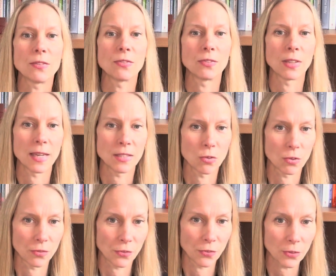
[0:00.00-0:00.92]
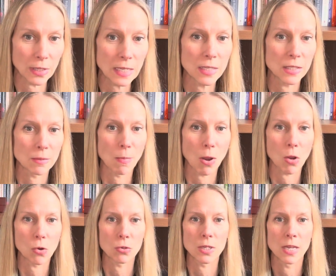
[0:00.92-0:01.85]
flight, or freeze
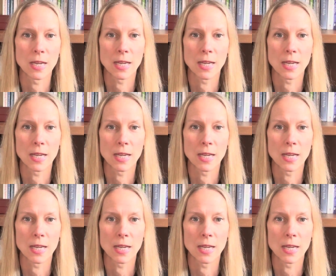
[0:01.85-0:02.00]
mode.